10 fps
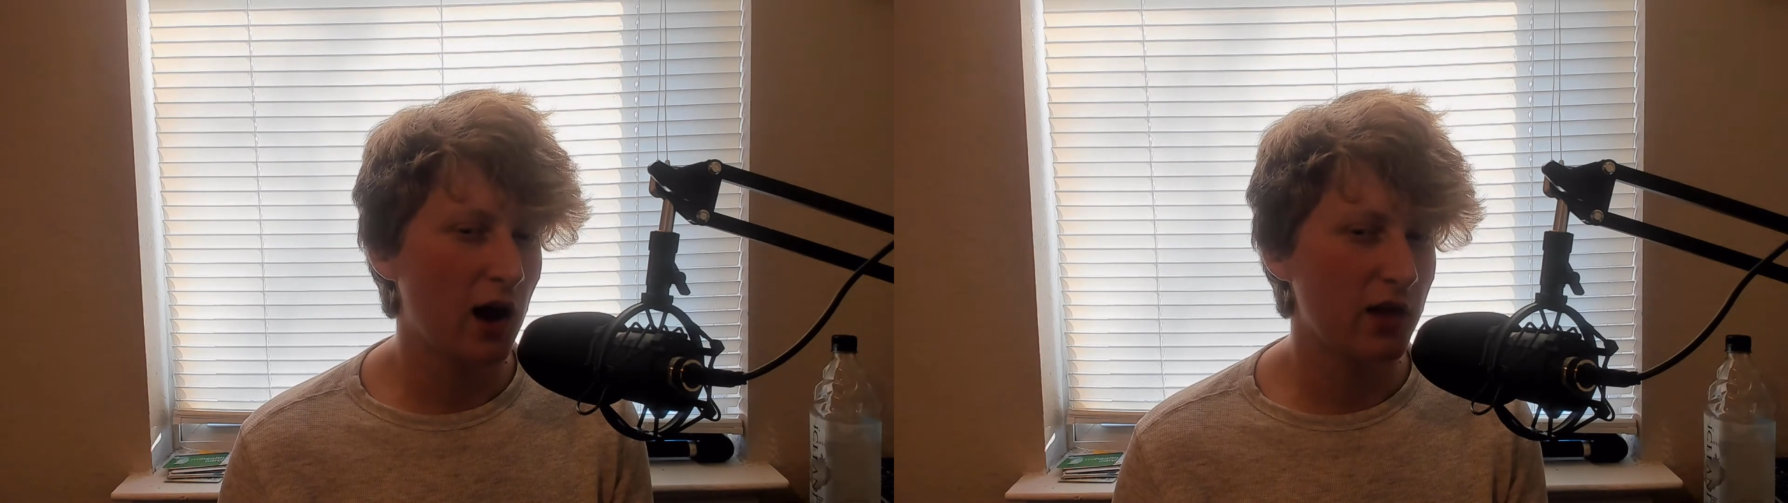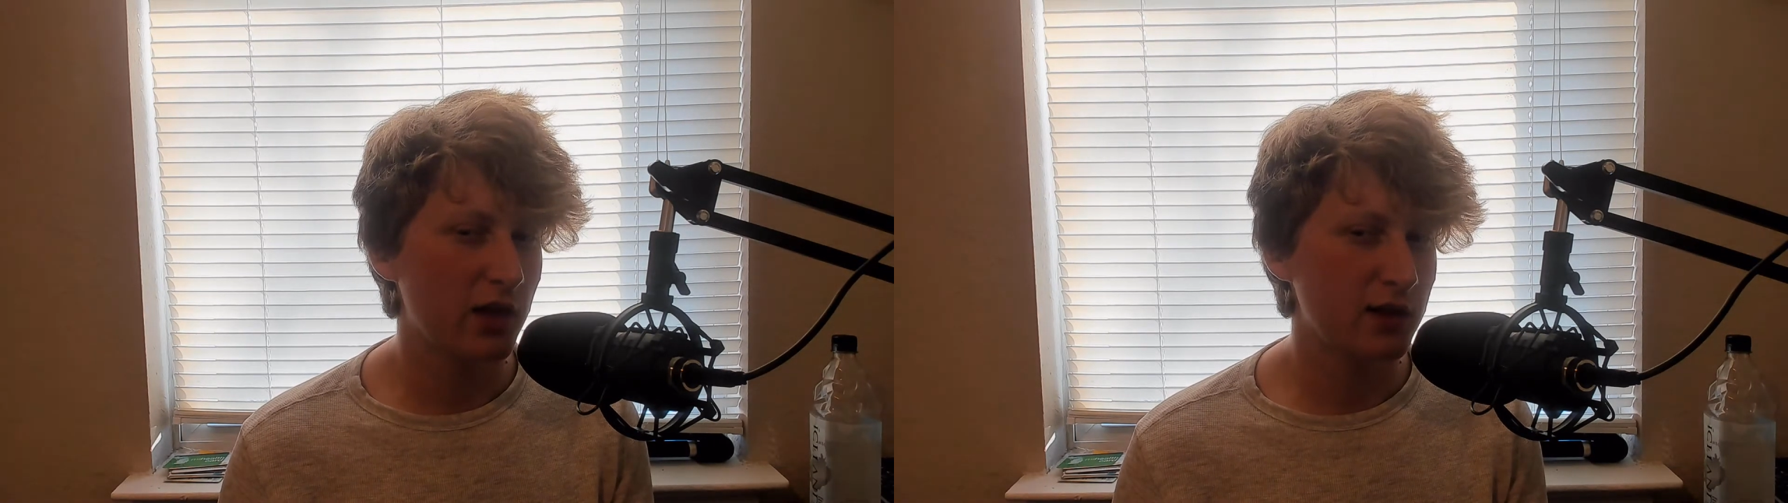
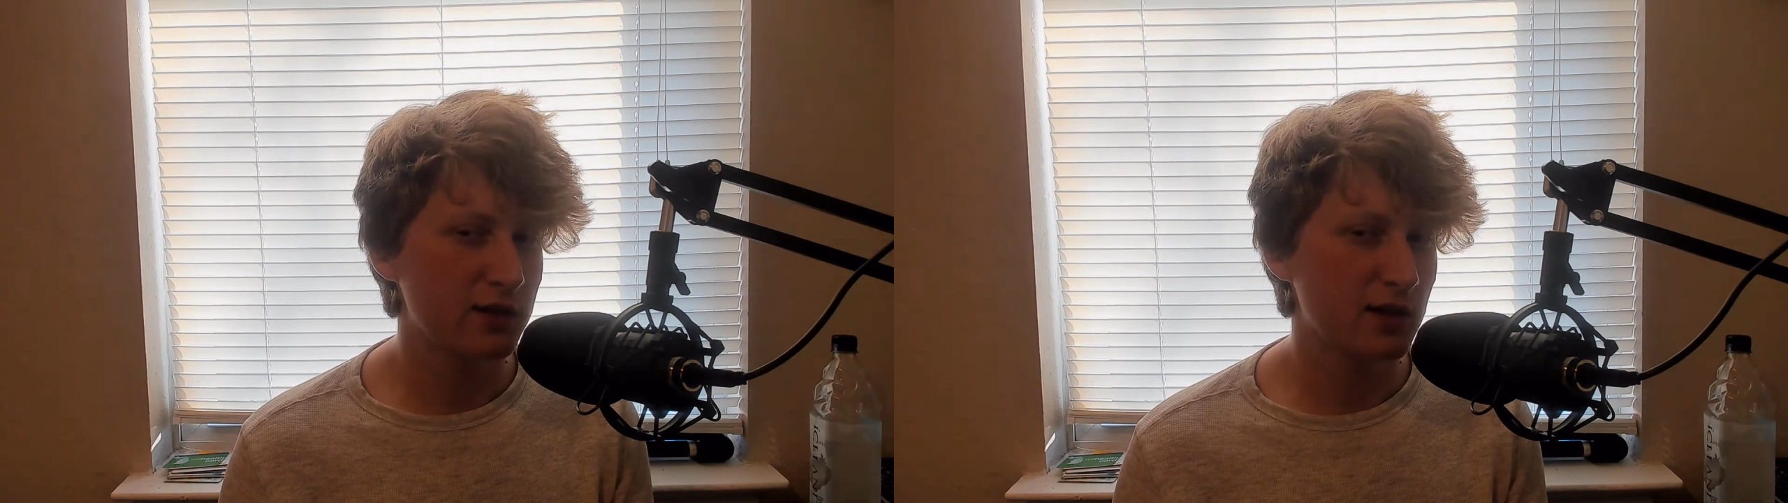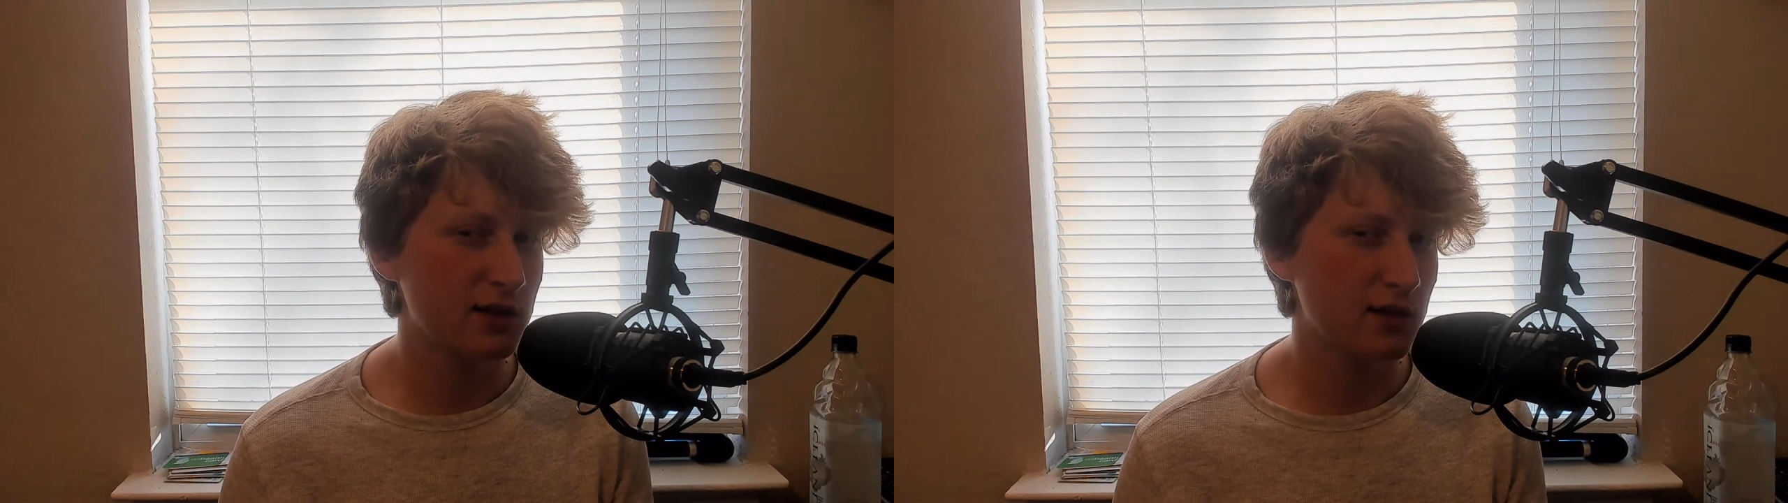That's
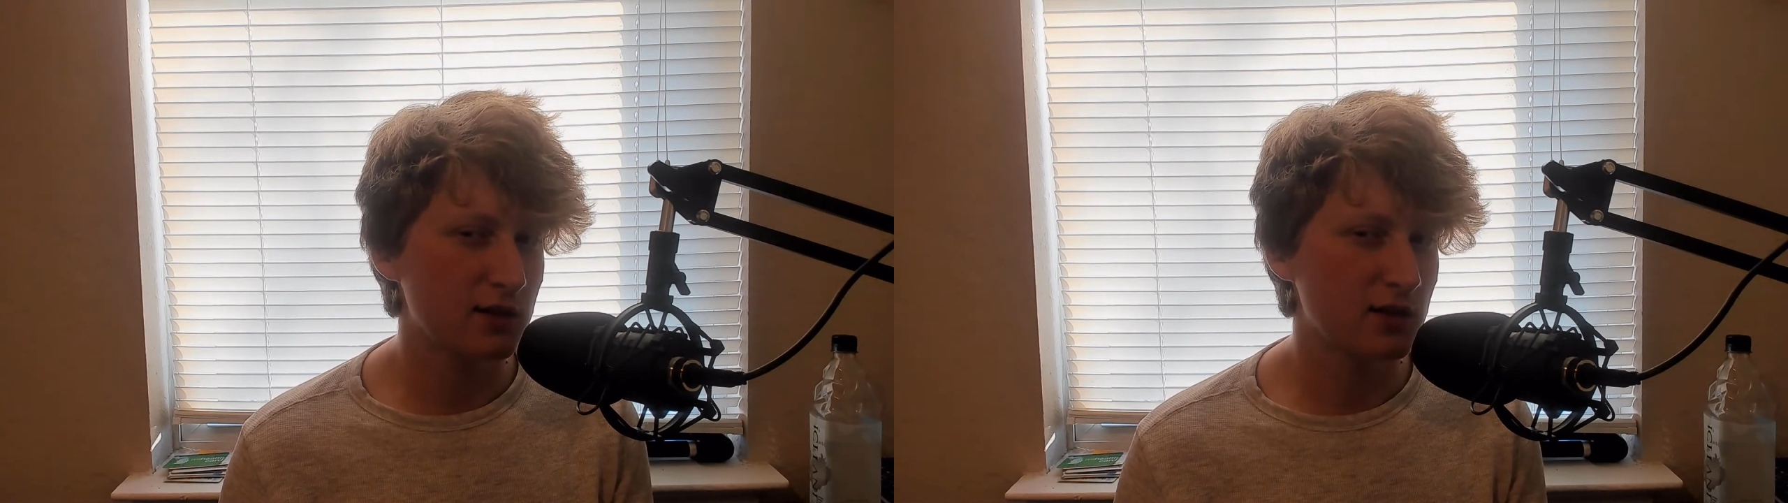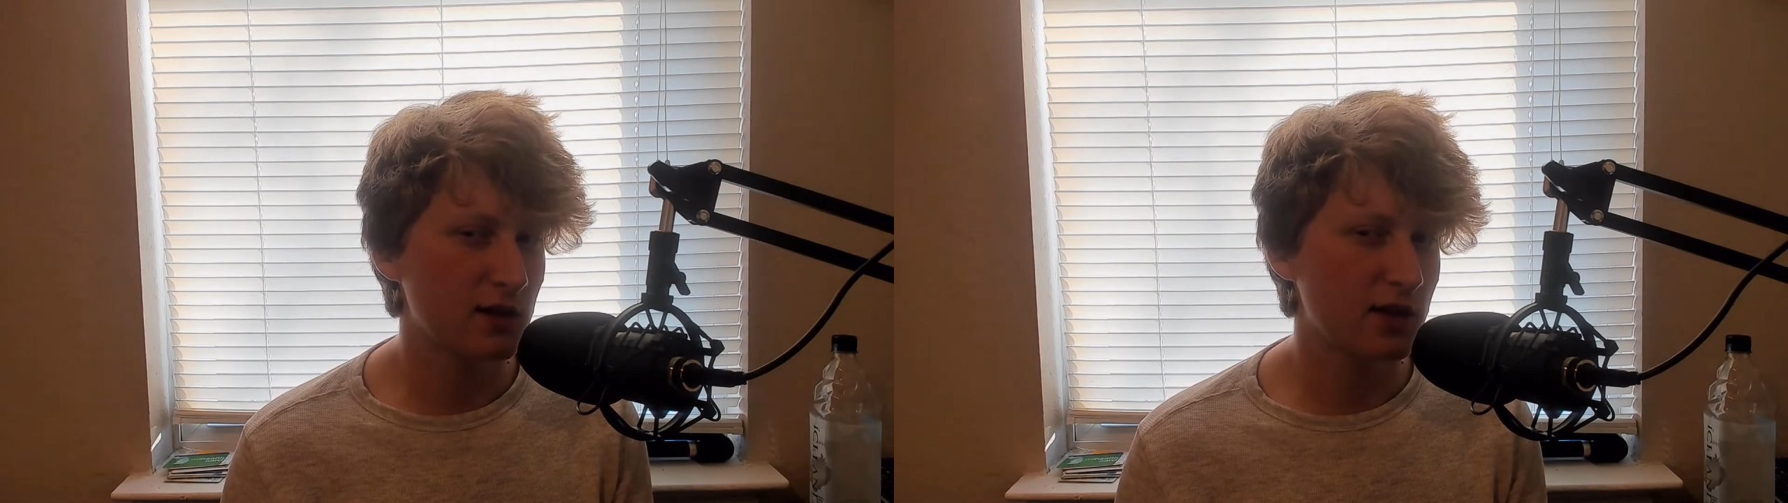not to say